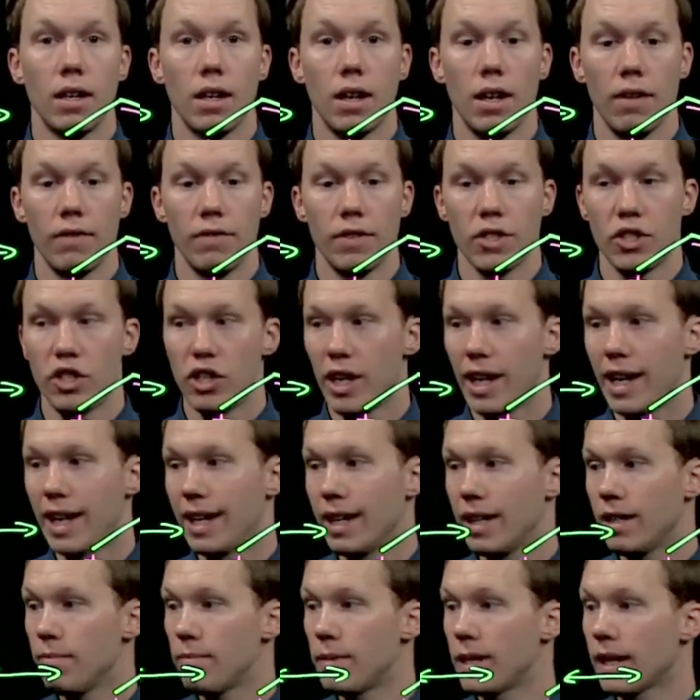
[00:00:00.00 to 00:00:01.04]
of the
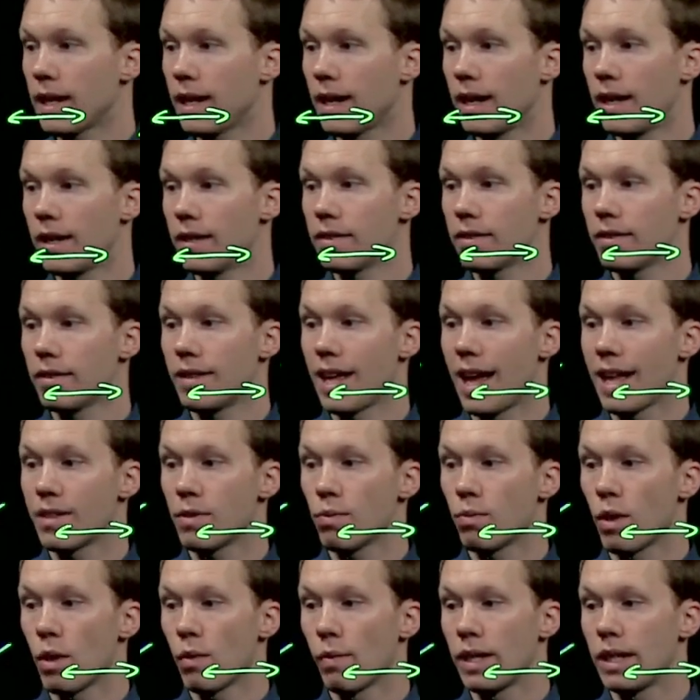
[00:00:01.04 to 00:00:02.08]
chain because
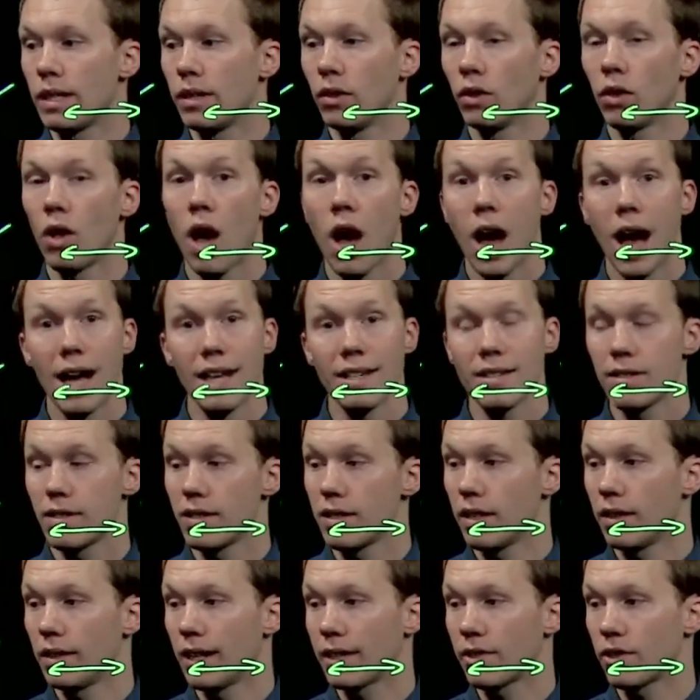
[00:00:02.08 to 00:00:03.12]
that's where we
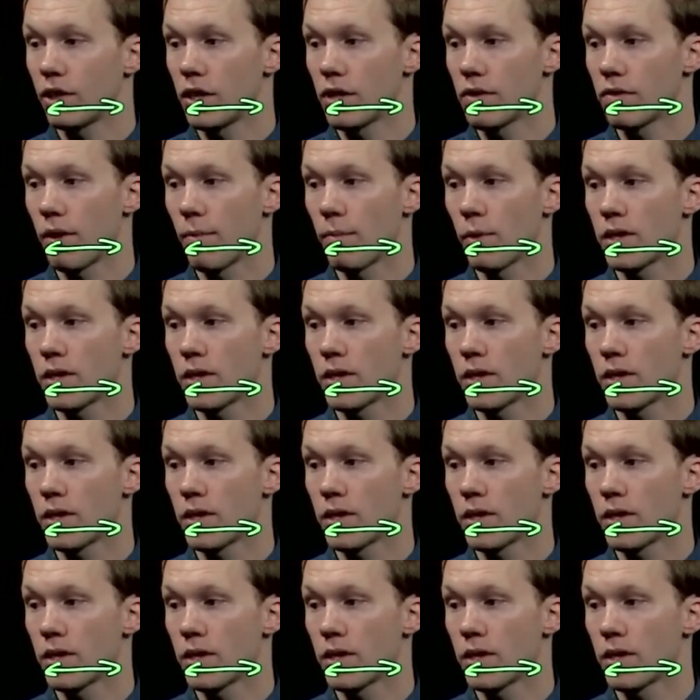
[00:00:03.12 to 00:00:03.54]
lost electrons from.